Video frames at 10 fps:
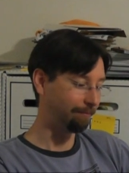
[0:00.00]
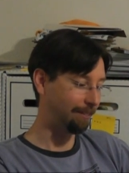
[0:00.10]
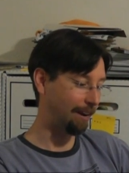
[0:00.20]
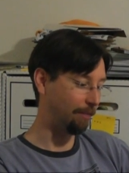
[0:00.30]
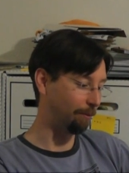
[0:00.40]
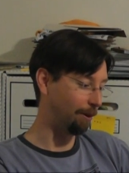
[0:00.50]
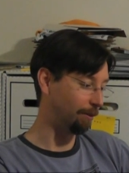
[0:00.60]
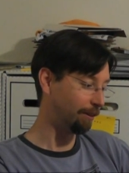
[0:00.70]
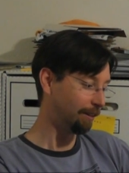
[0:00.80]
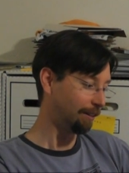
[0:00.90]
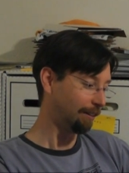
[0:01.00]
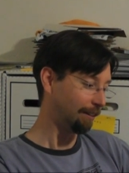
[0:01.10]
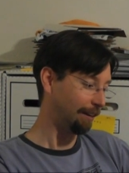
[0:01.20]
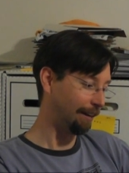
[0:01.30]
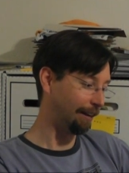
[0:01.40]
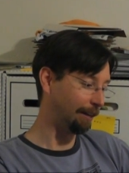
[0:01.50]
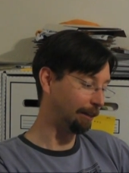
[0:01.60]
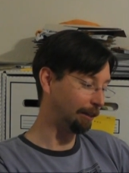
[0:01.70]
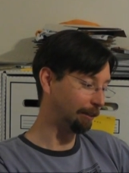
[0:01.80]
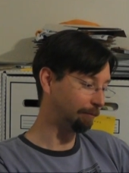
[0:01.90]
down the road.
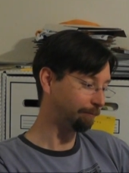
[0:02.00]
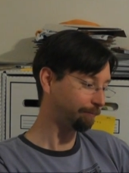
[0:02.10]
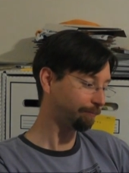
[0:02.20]
Um,